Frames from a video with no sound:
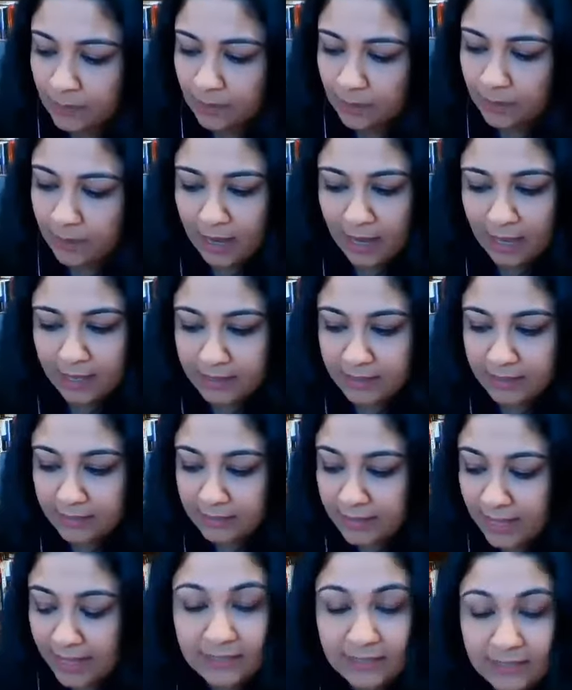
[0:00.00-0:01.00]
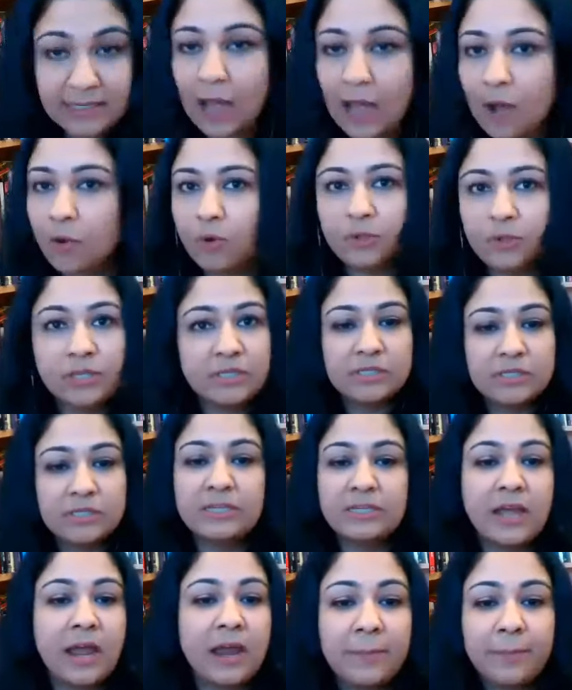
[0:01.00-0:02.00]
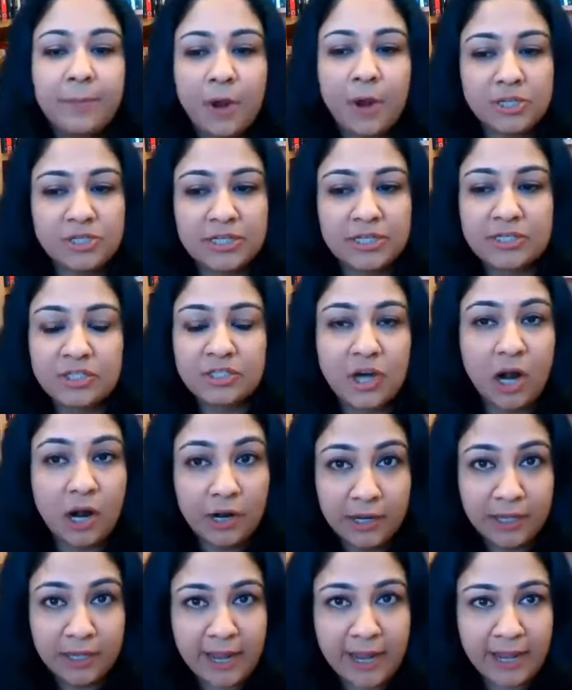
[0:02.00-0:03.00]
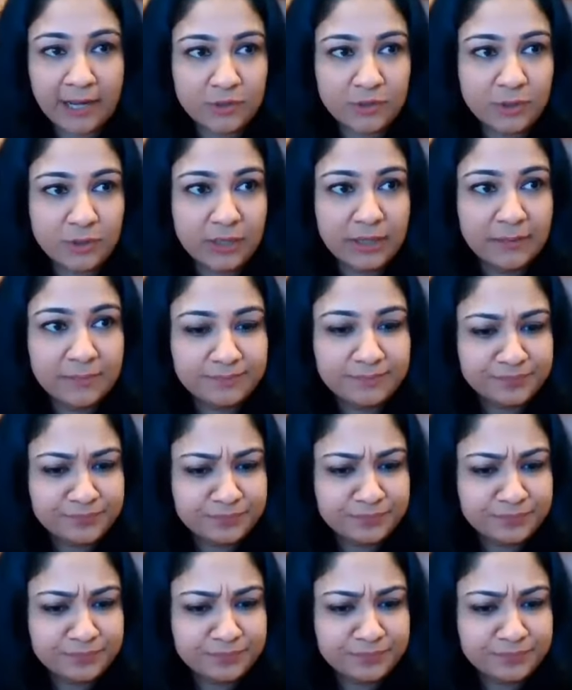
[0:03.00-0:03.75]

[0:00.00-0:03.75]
and that's how this entire project started actually,